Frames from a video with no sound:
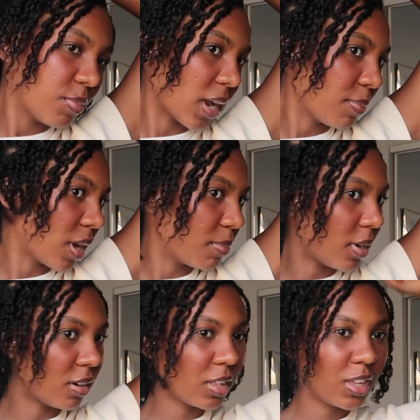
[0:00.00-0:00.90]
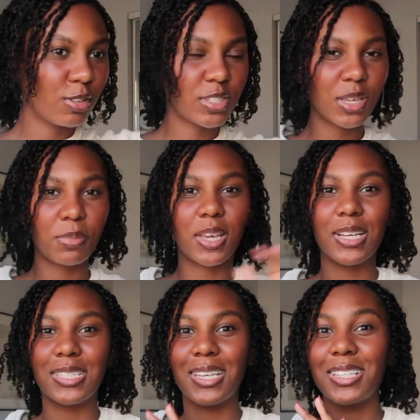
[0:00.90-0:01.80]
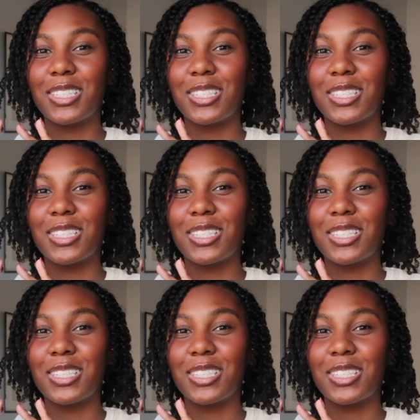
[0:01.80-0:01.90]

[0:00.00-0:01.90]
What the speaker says: but I primarily use it because it